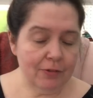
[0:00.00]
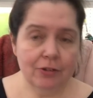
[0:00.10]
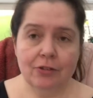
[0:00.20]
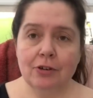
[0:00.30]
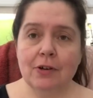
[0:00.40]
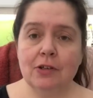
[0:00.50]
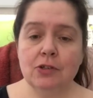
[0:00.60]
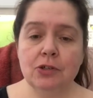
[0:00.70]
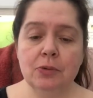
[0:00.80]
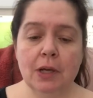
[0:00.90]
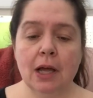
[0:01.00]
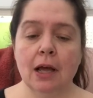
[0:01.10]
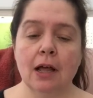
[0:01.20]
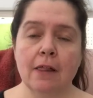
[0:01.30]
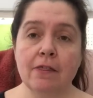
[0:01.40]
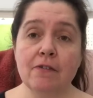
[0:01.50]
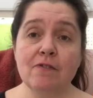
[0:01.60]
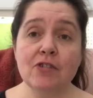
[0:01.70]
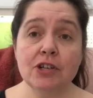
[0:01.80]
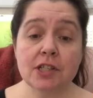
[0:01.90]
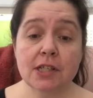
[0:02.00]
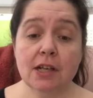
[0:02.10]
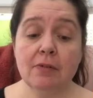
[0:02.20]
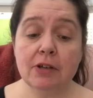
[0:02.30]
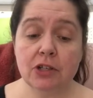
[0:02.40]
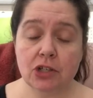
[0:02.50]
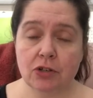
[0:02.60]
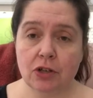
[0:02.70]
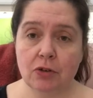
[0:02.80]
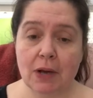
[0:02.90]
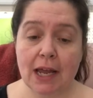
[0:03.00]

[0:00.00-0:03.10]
further ado the first thing I want to show you,